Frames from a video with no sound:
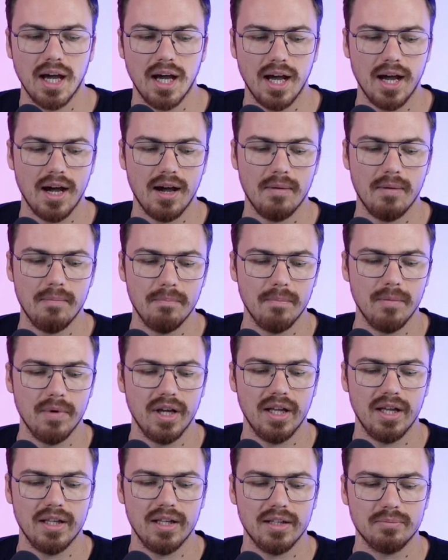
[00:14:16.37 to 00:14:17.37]

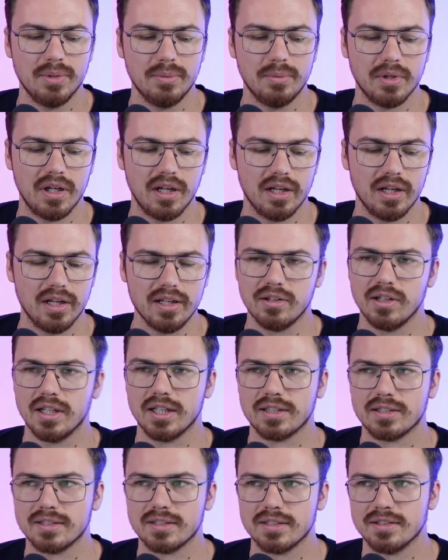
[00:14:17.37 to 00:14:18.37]
And people are like, oh,
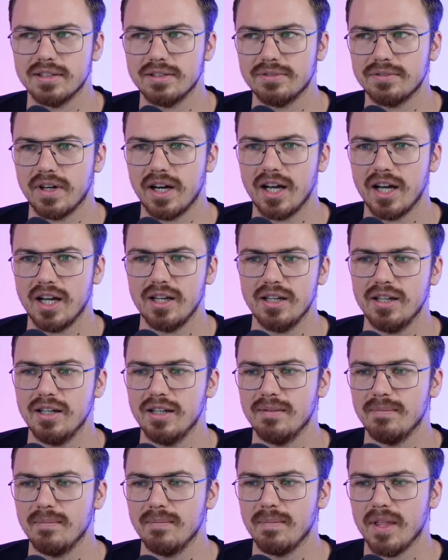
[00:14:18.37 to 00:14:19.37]
like if
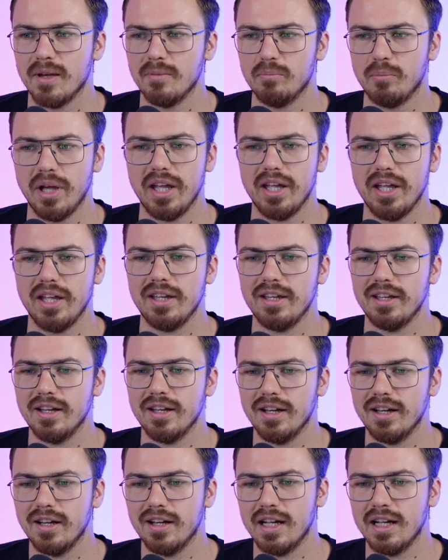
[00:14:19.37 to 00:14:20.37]
I pay,
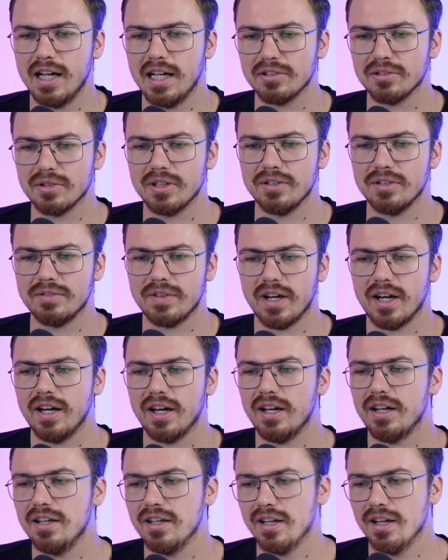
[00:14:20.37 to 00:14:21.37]
I don't know, if
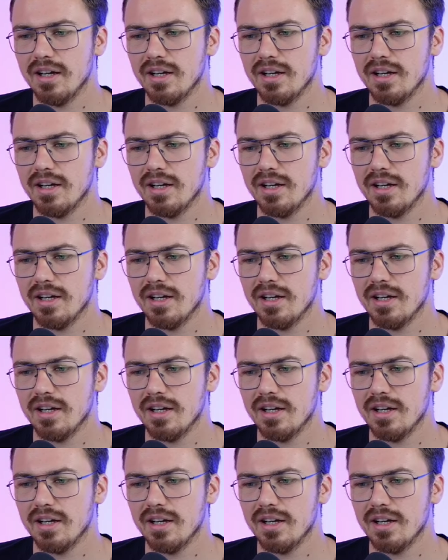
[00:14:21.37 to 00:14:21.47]
I